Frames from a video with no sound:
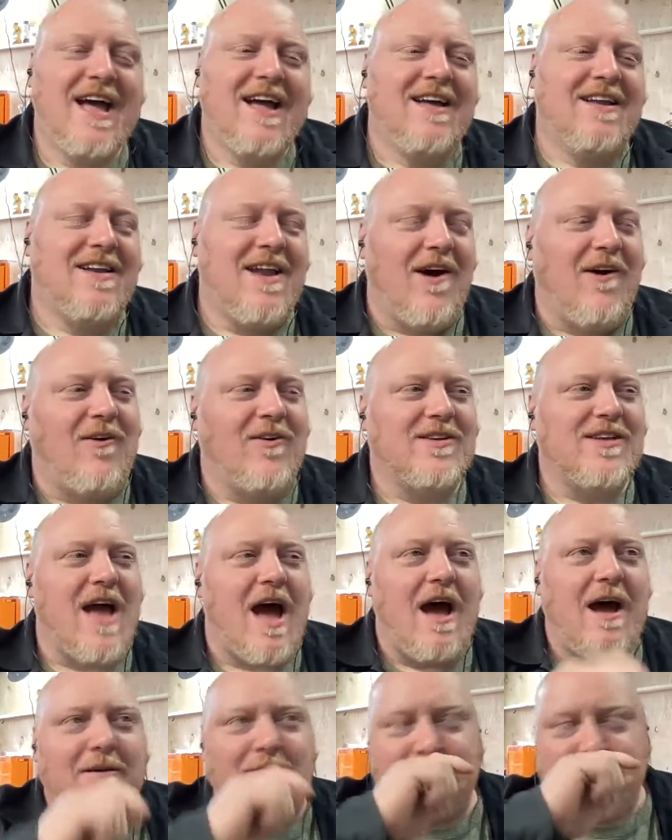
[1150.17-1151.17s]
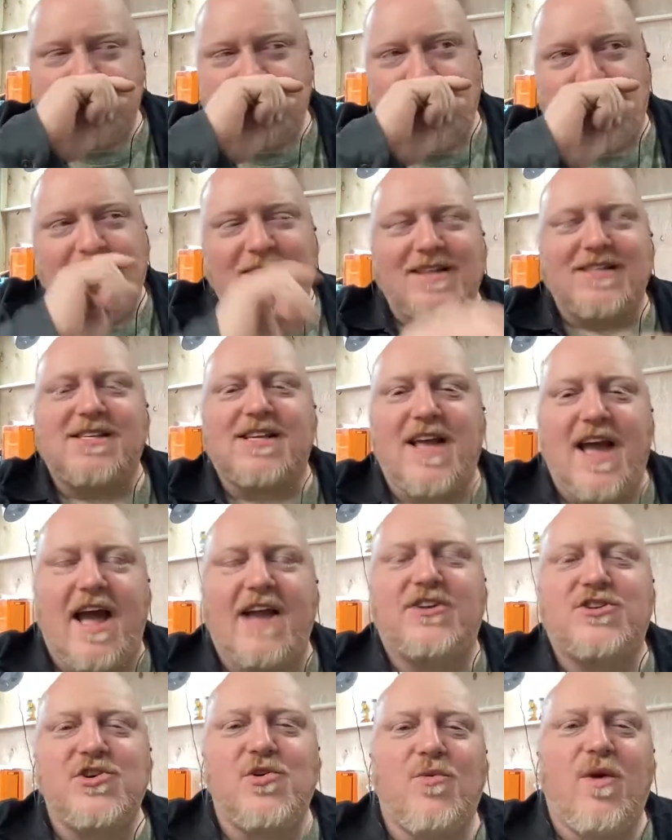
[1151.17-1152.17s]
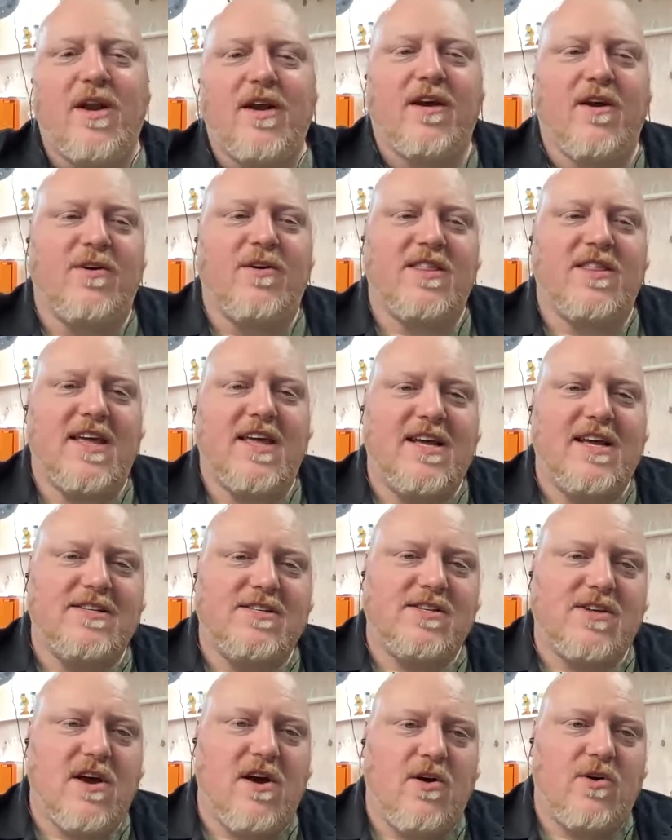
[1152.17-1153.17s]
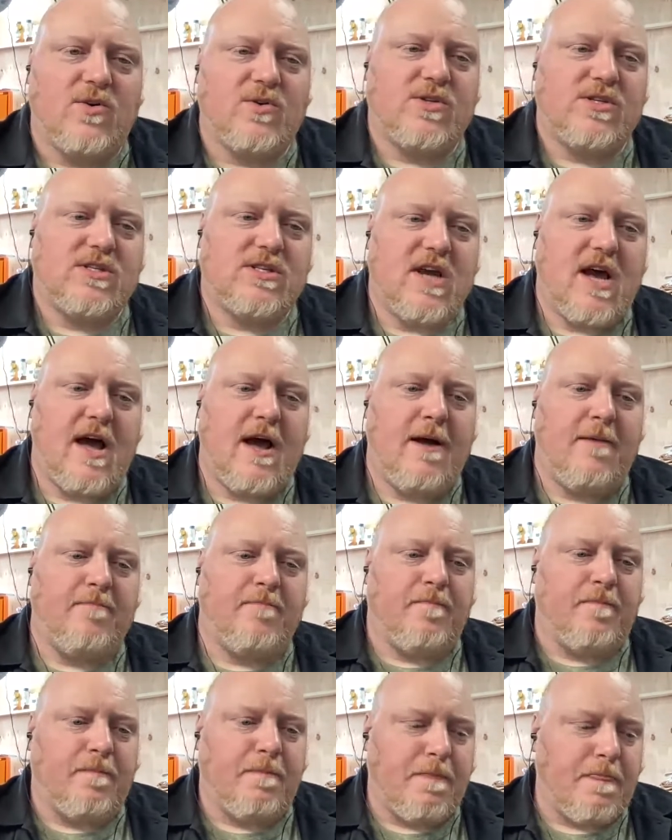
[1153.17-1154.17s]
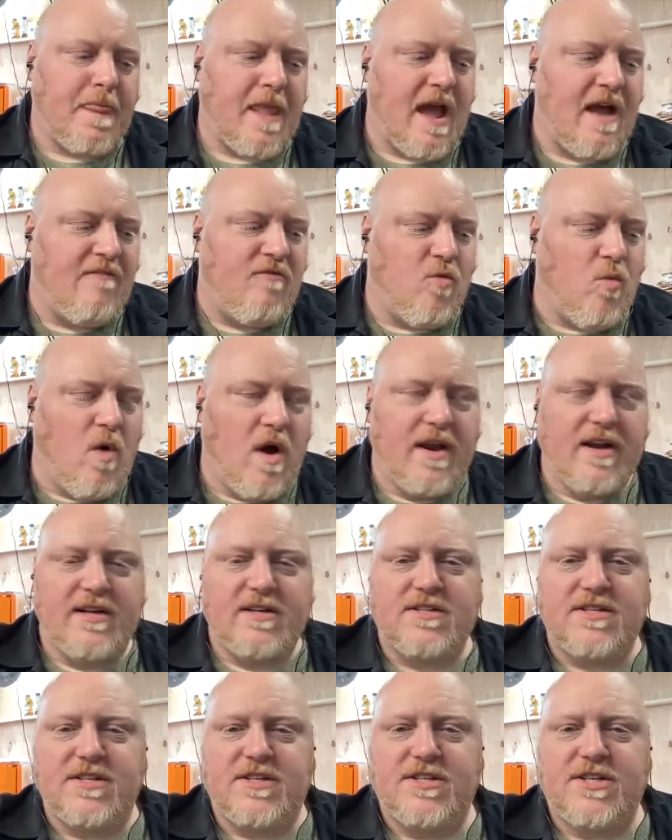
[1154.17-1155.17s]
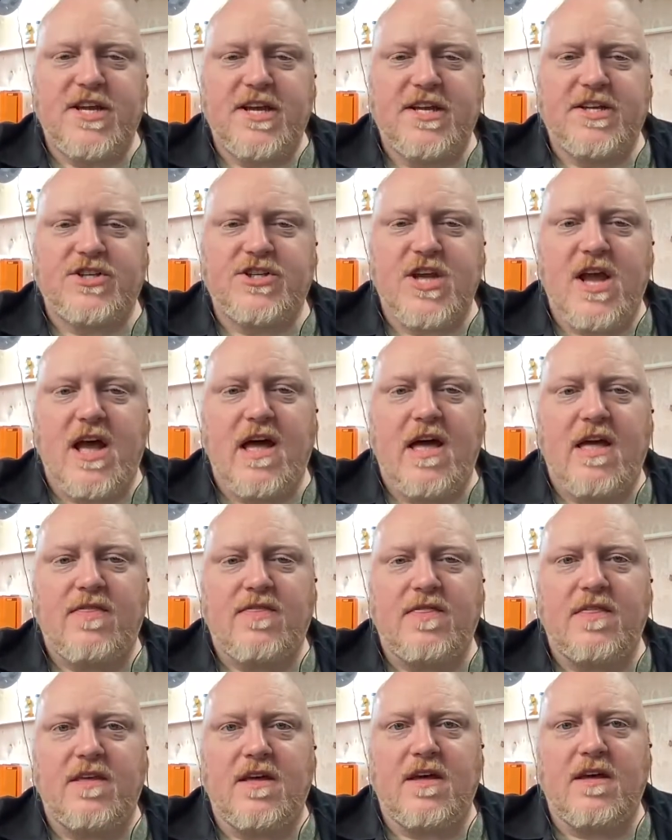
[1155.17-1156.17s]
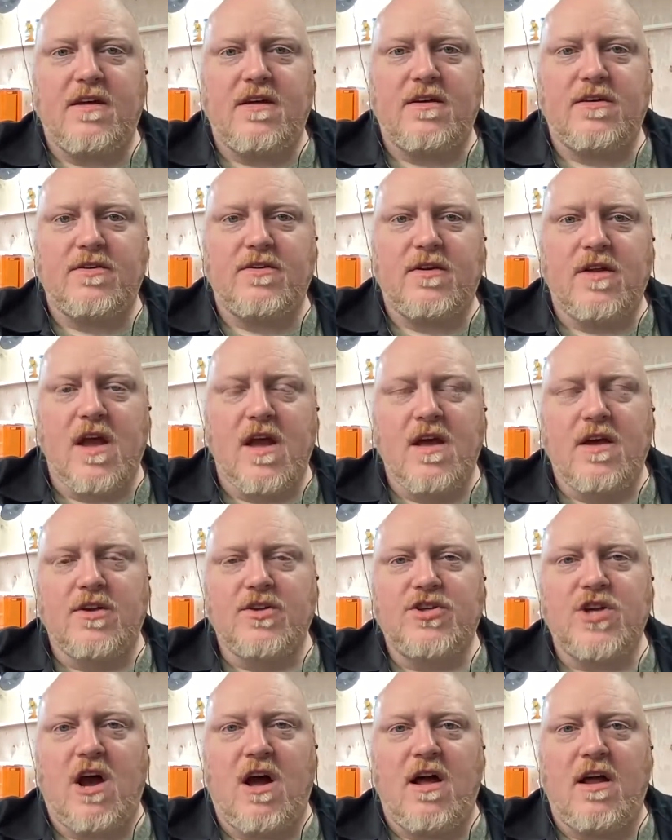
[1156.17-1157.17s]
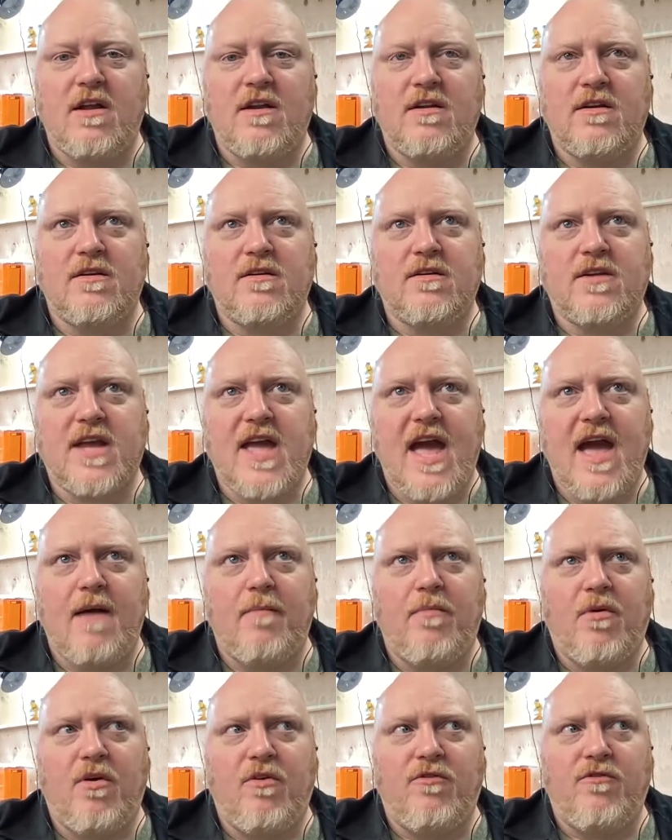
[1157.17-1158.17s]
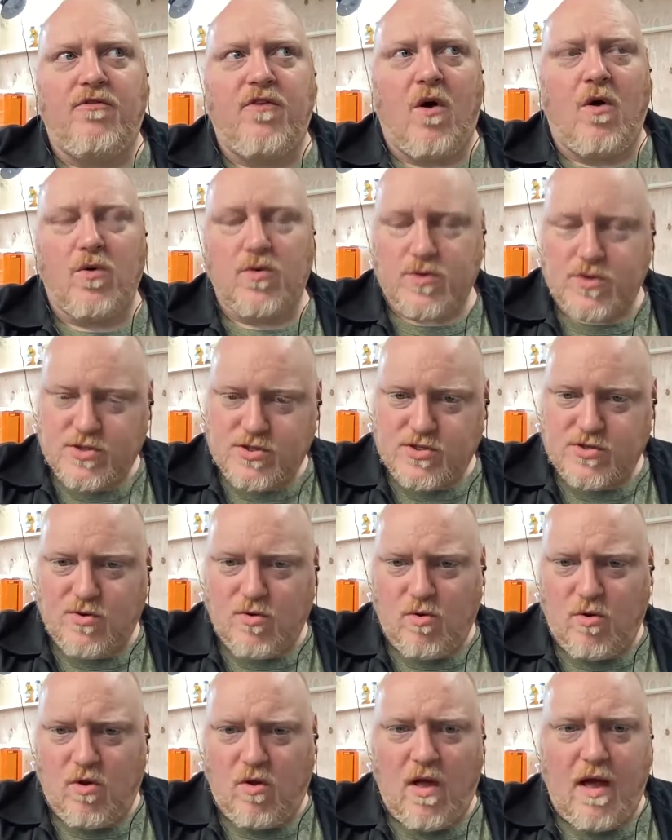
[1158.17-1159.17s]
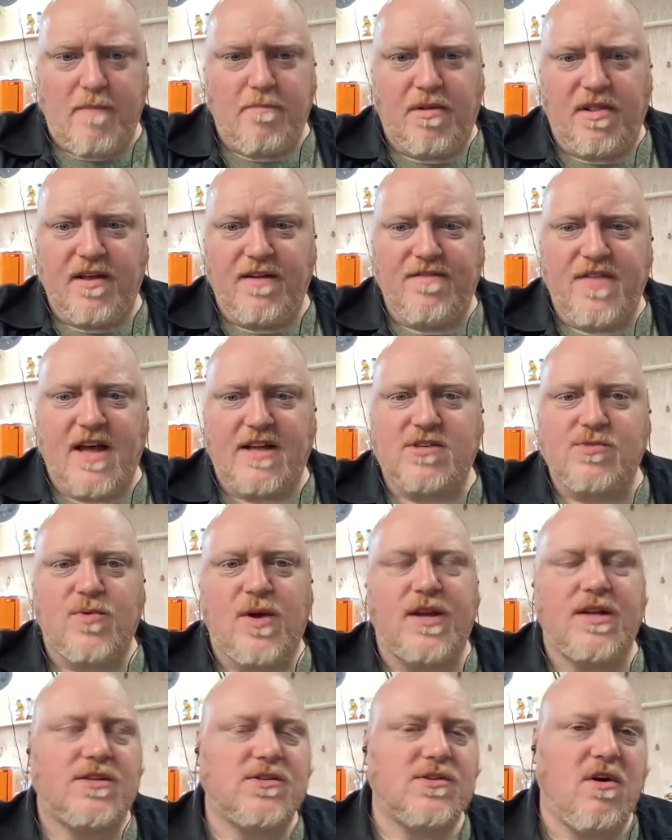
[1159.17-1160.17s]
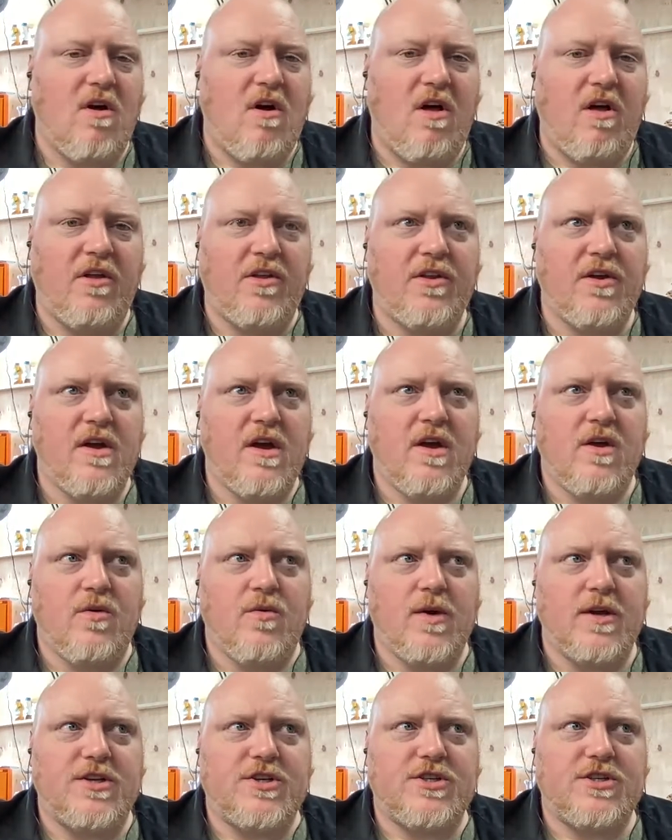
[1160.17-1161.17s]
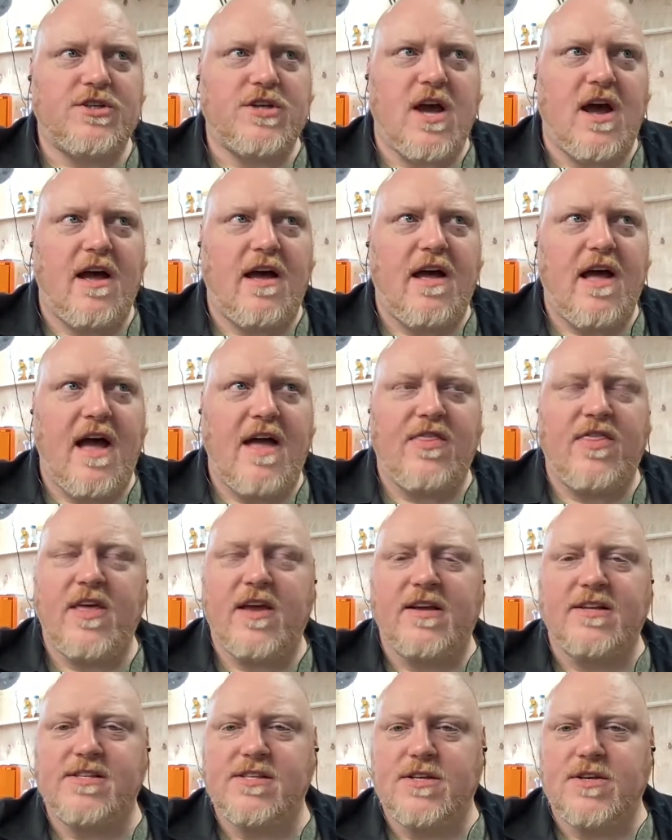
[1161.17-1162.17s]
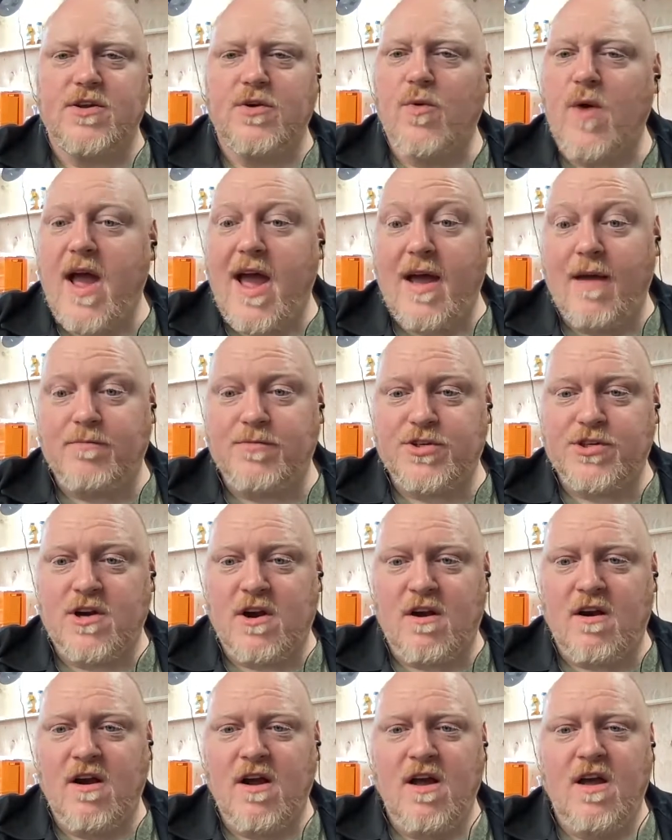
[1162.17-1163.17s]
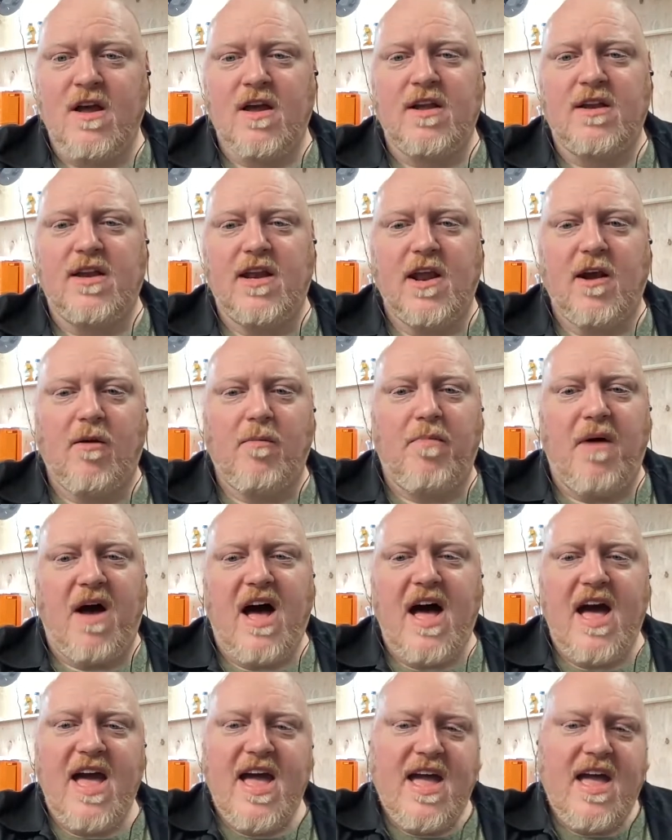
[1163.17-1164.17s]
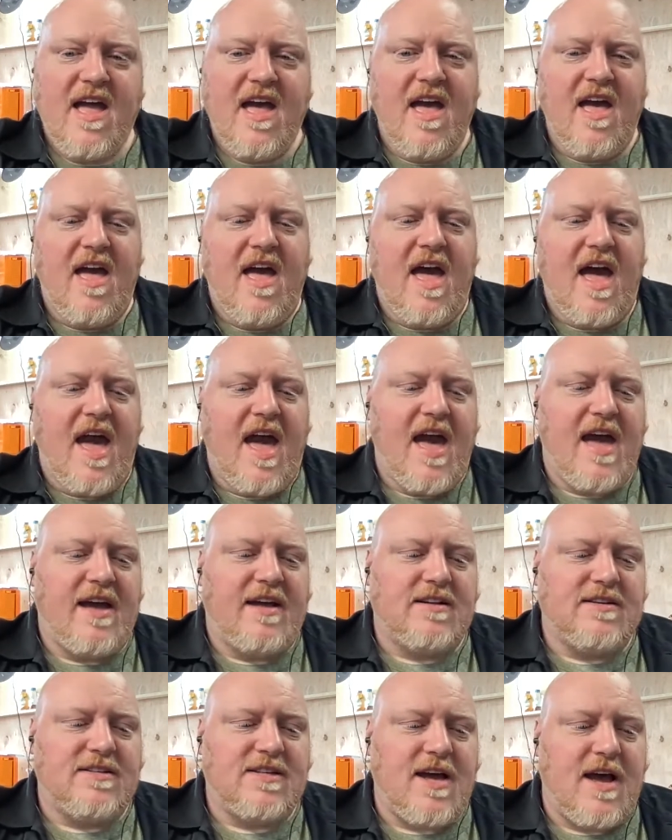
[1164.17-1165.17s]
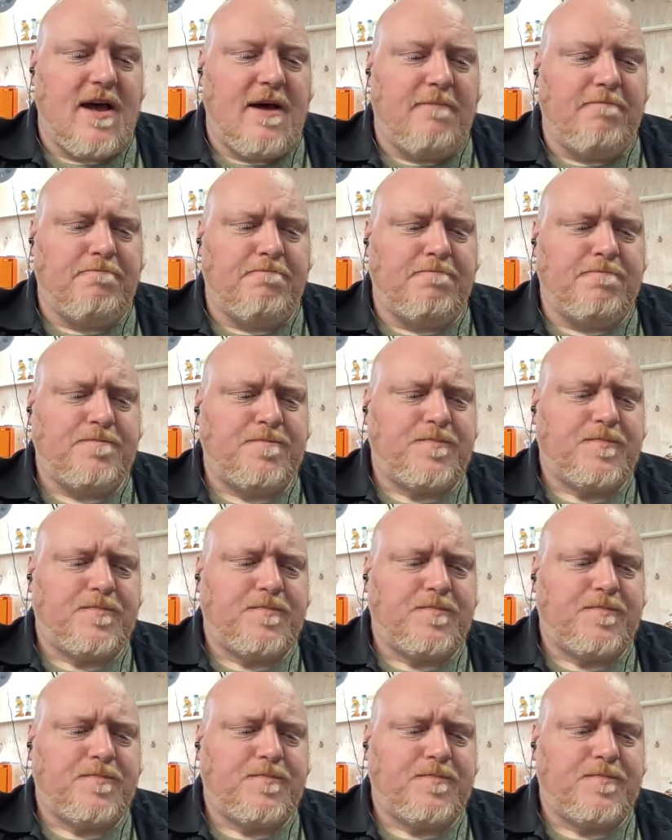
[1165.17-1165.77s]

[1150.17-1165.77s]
No, seriously, I do want to go to the East Coast. I've wanted to teach at the John Campbell Folk School. I believe that's what it's called, which I think is in New Hampshire, nearby. And